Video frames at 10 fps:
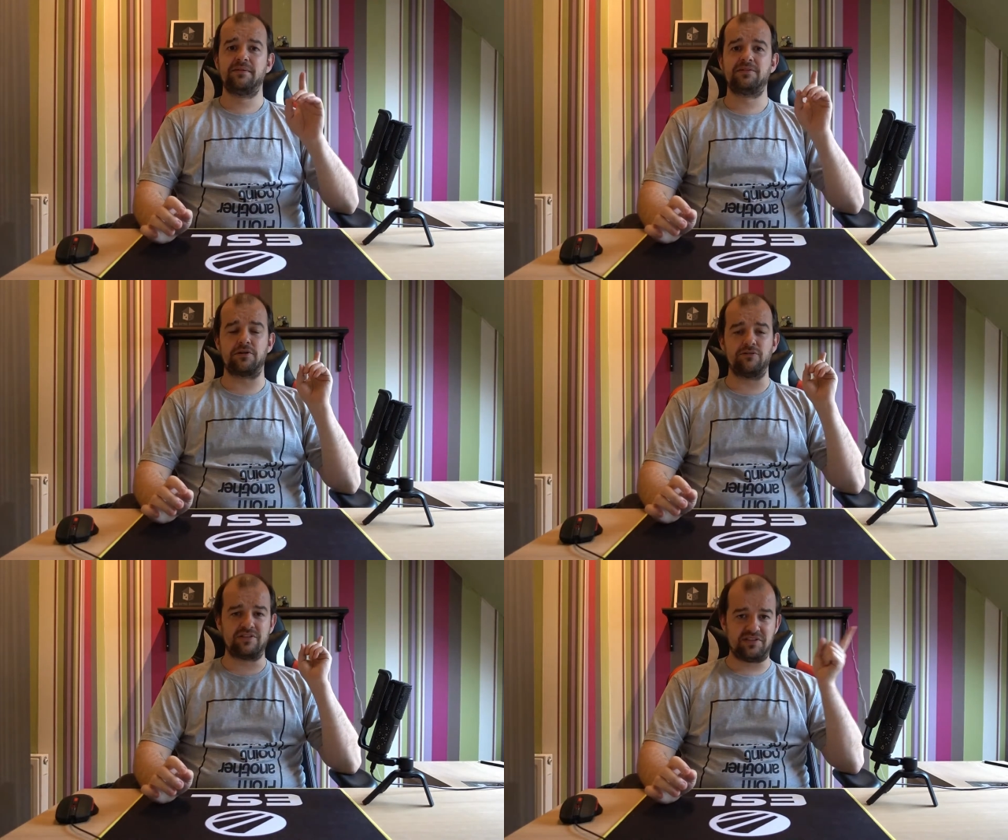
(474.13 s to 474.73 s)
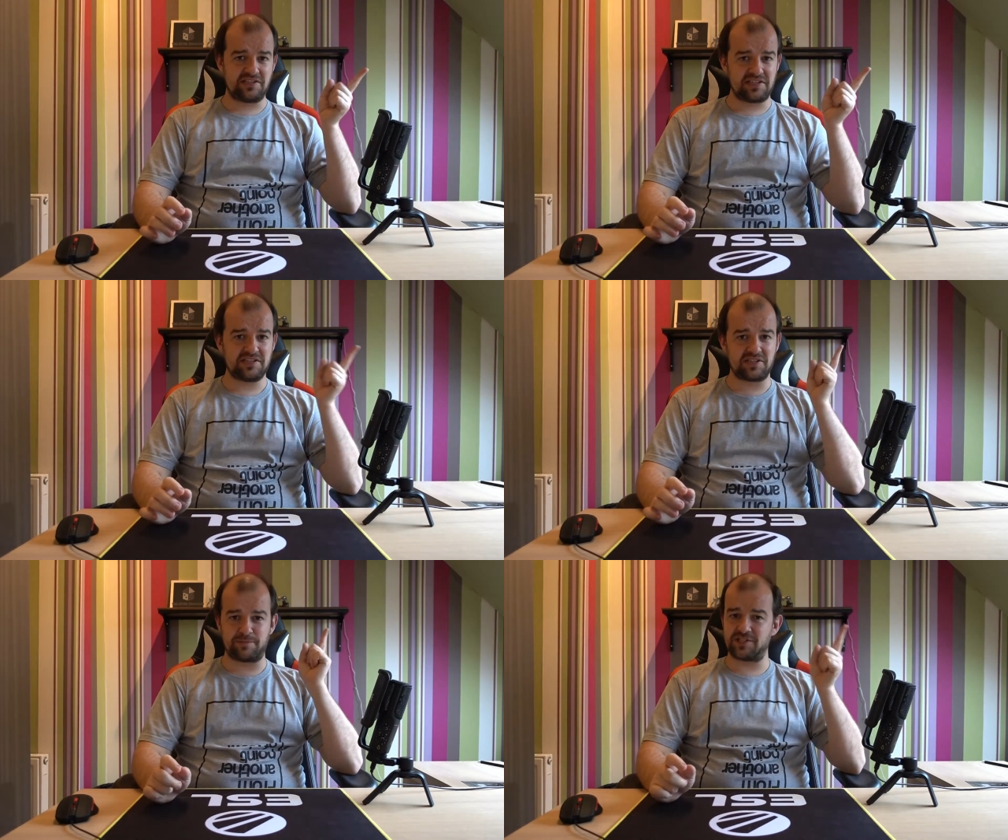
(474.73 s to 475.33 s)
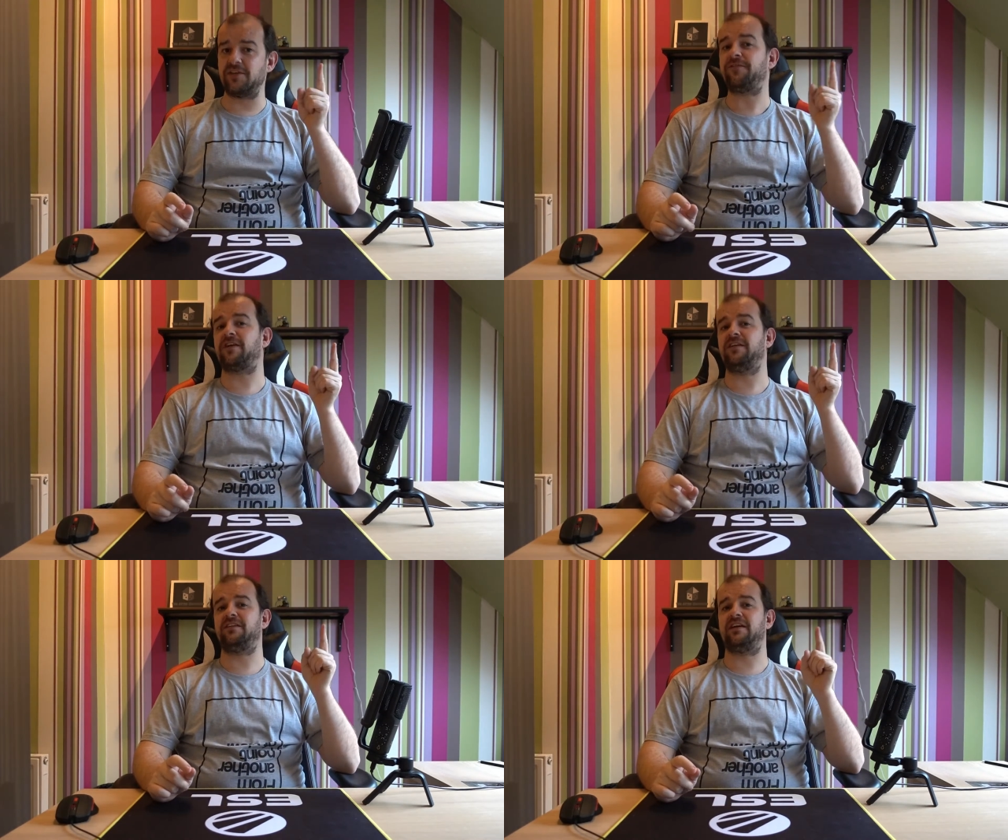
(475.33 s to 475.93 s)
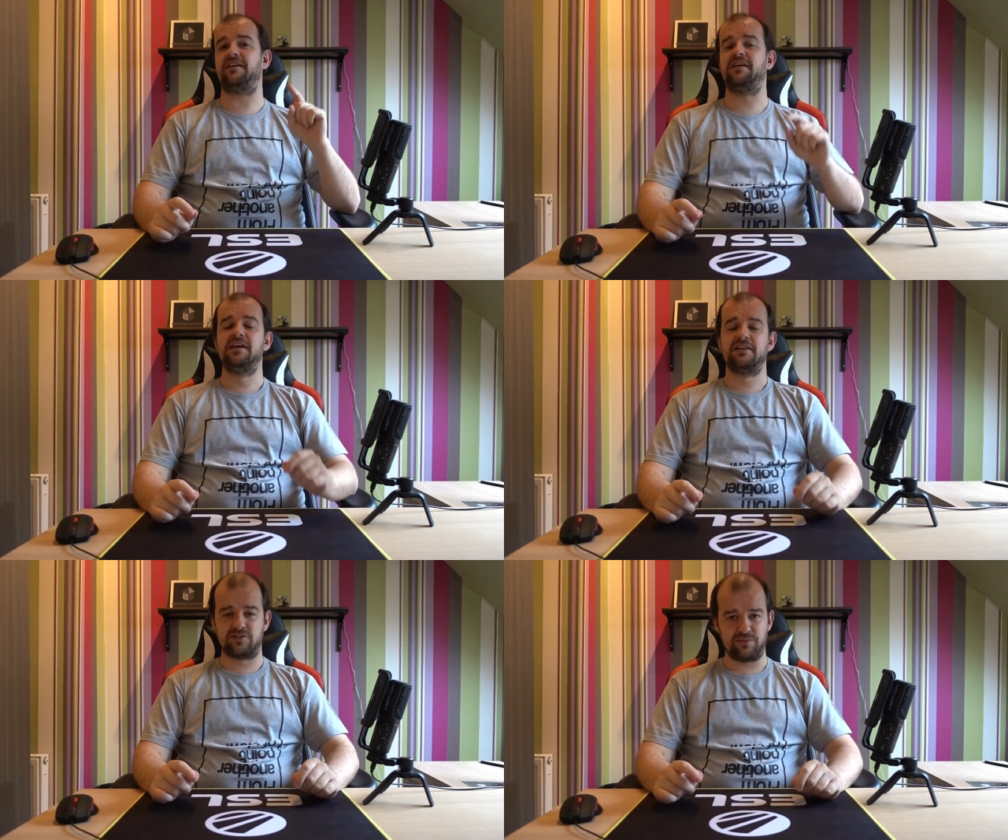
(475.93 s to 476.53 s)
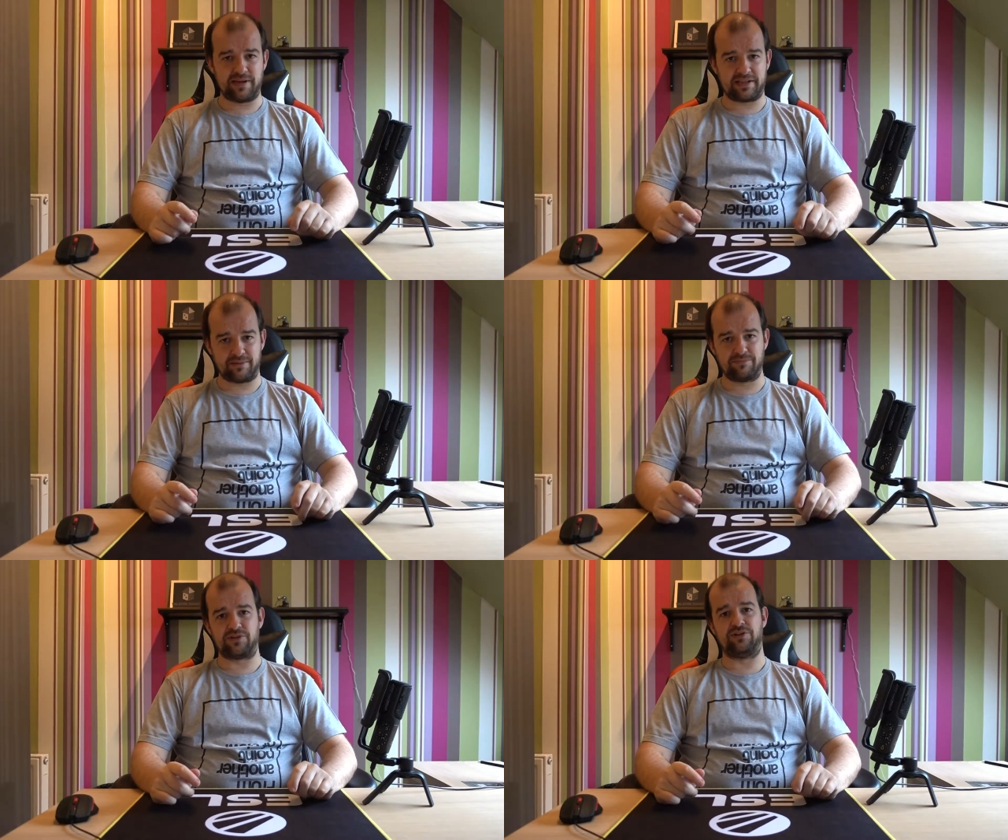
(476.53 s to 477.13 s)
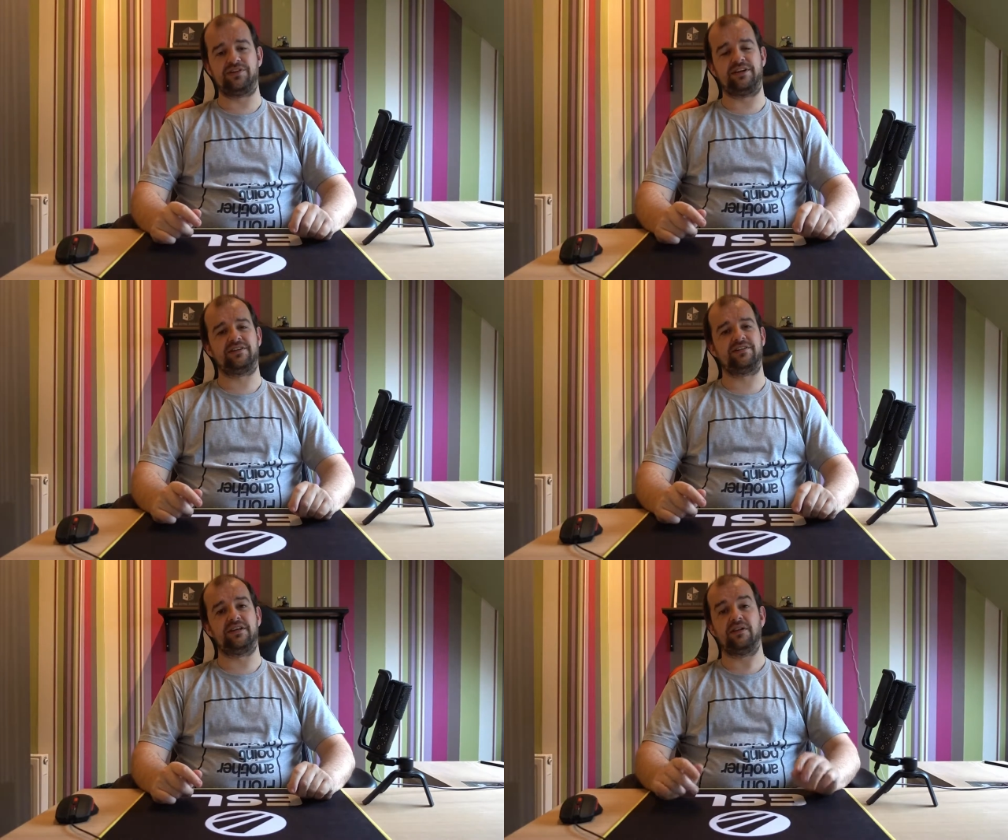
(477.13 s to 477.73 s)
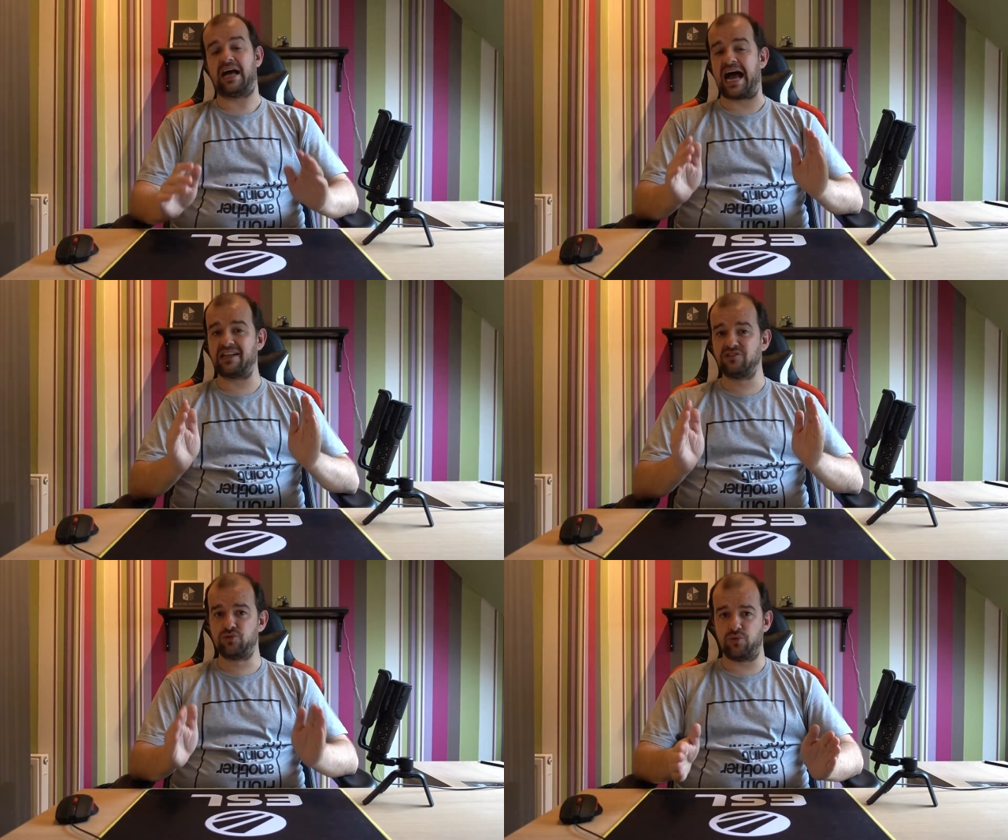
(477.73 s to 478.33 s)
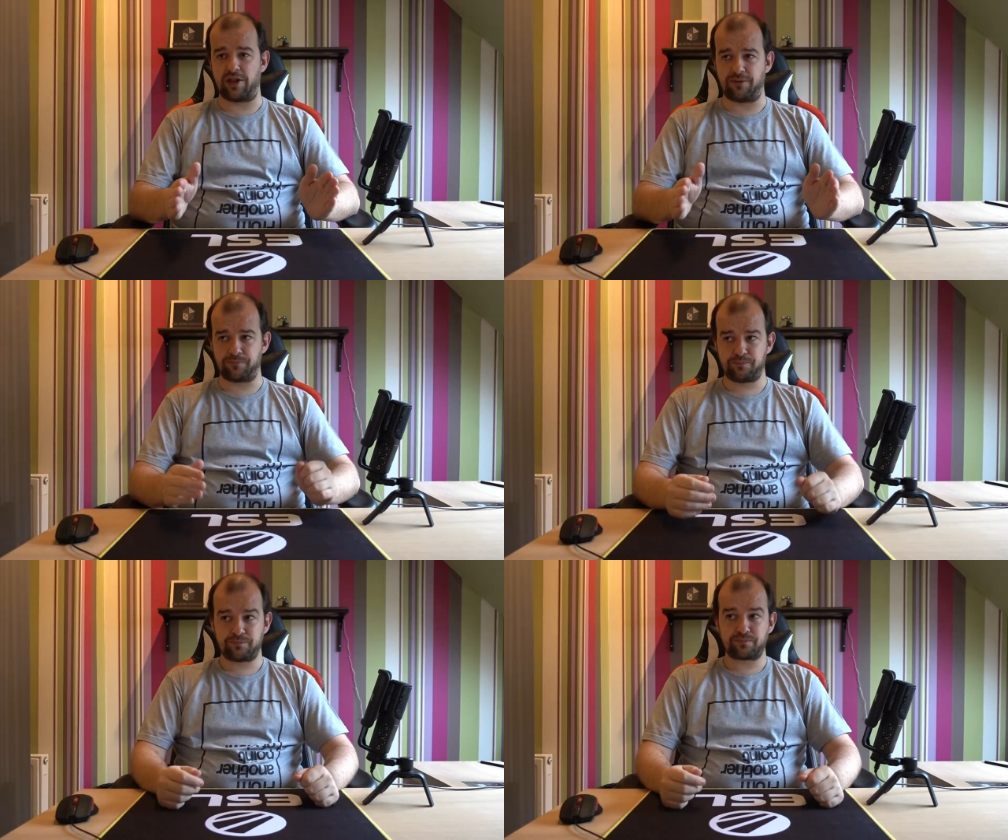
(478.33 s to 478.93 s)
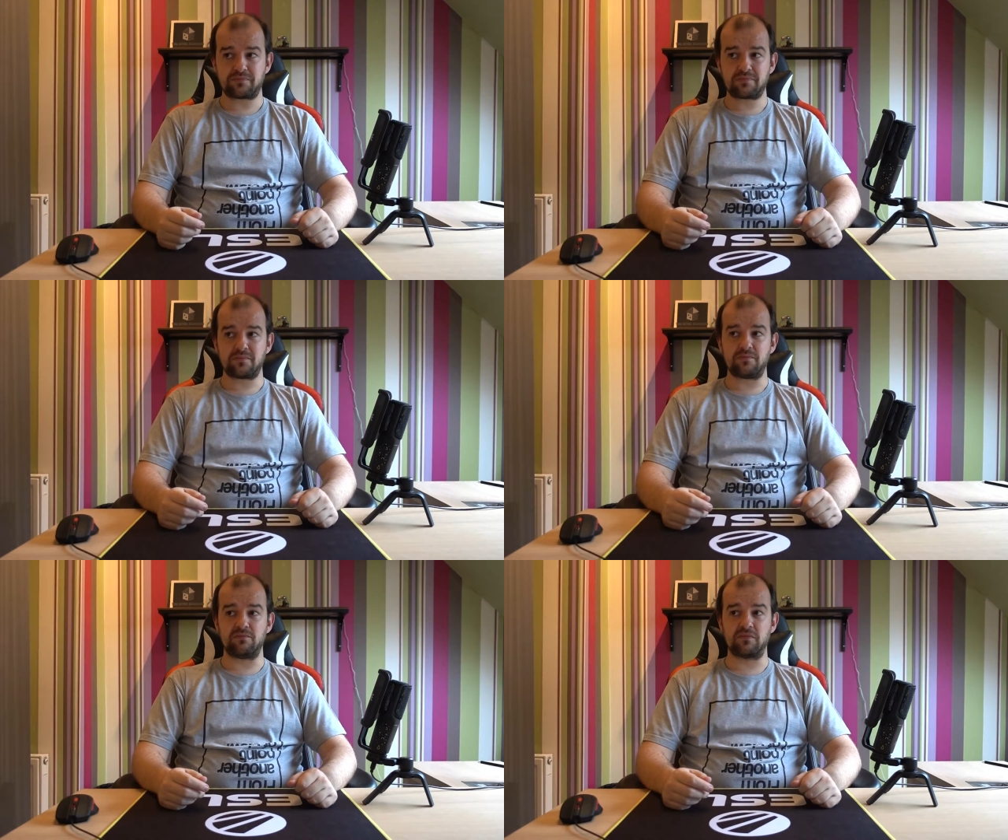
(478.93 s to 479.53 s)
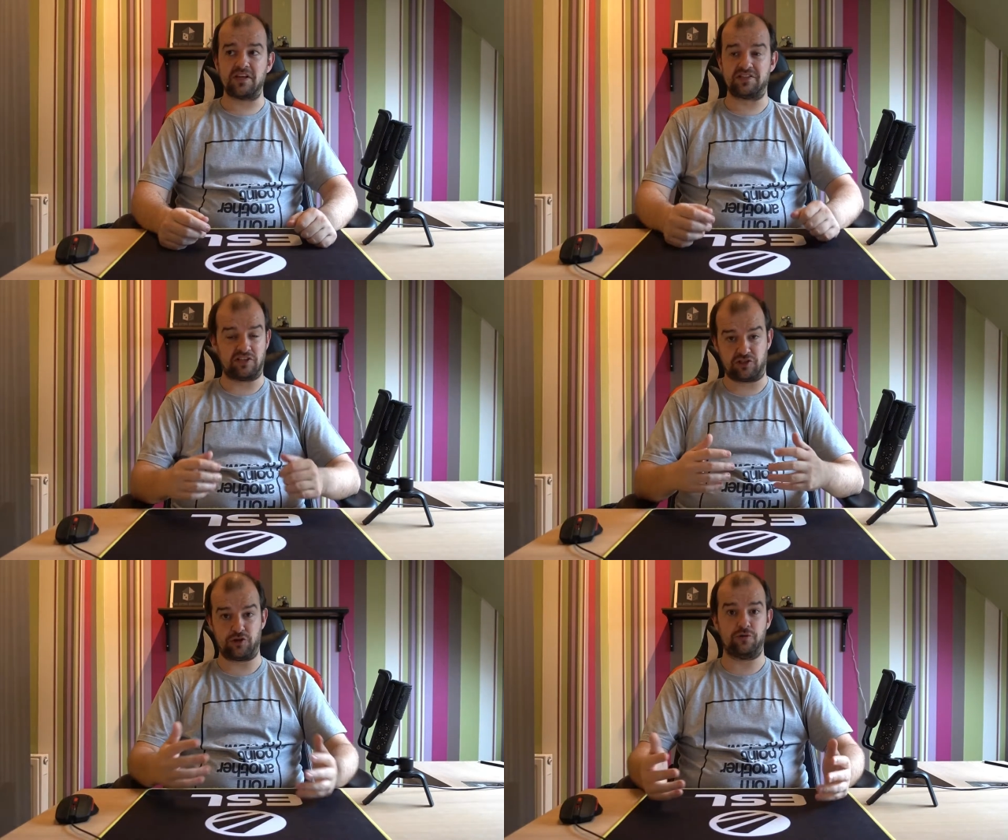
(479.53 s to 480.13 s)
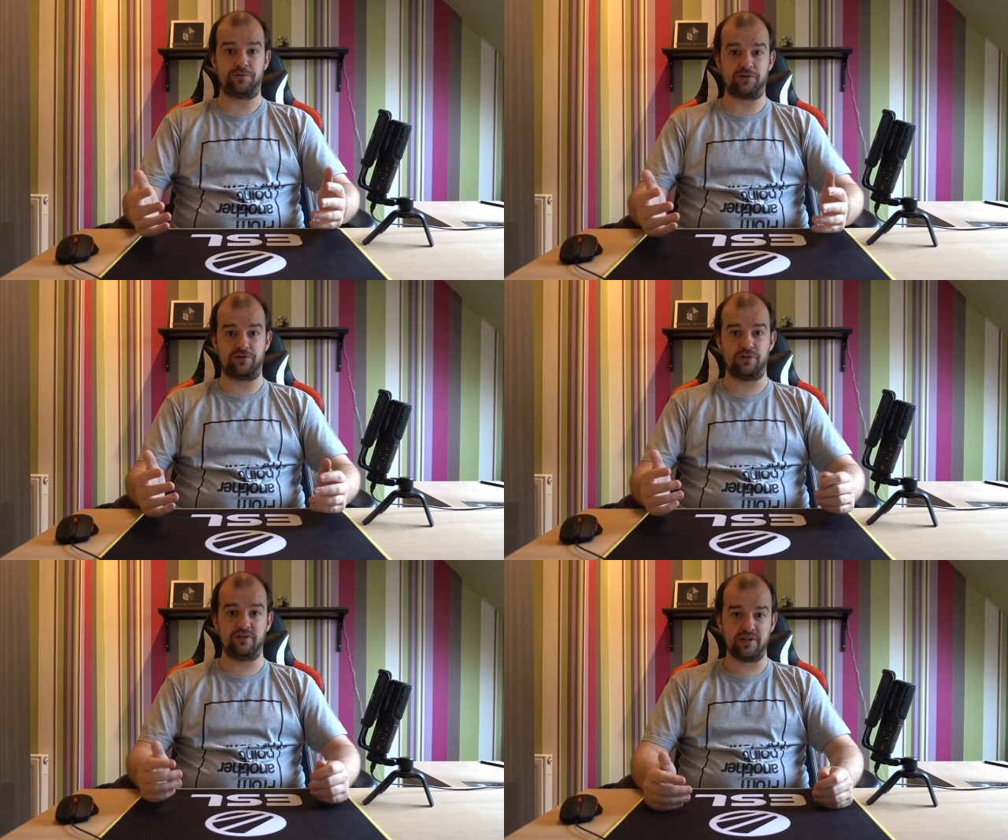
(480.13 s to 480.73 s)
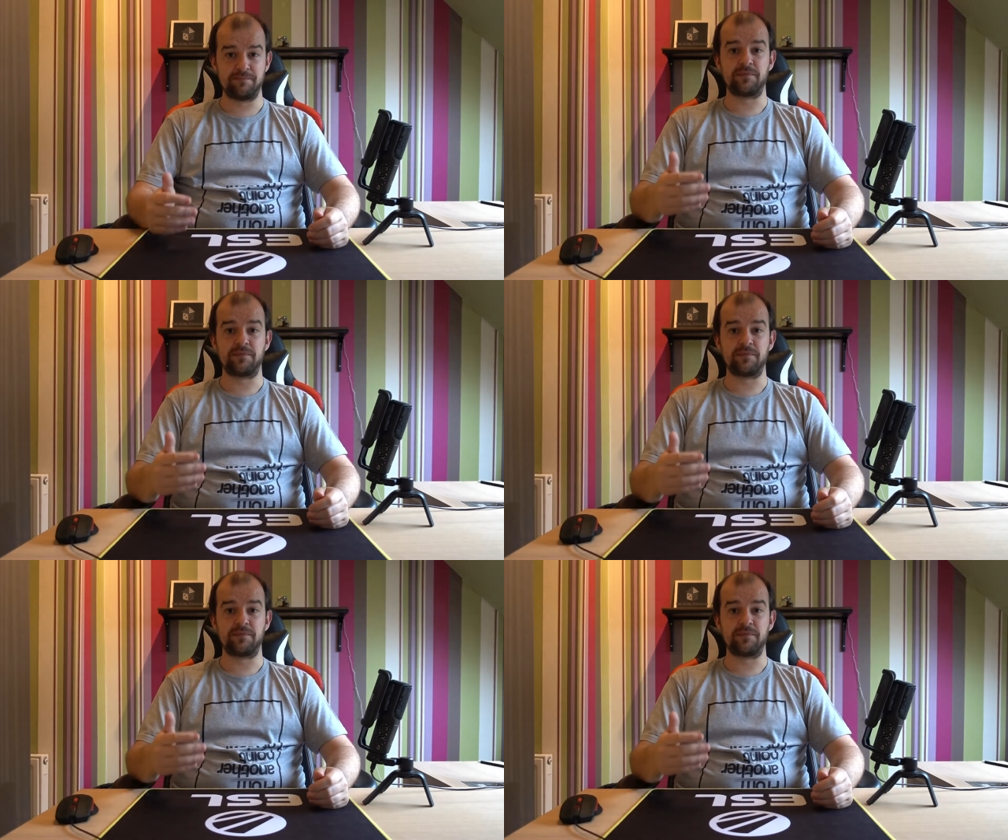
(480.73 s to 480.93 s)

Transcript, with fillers: So this is specifically there to make them turn their tail and run. Is it super good?